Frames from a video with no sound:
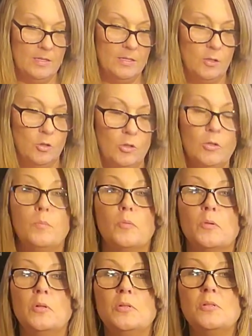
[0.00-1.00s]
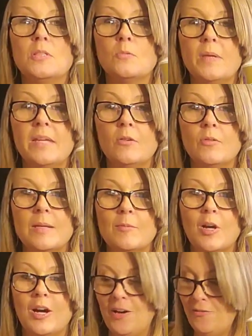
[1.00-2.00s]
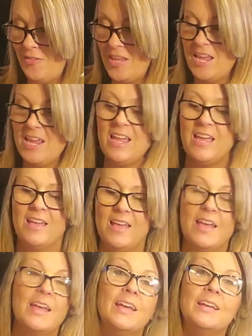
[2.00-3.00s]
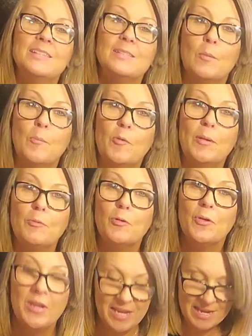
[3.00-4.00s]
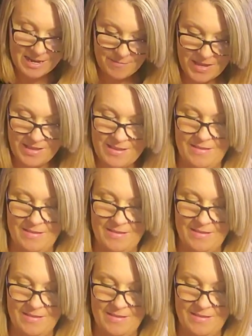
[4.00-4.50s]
cold brew sweet cream coffee and some whipped cream.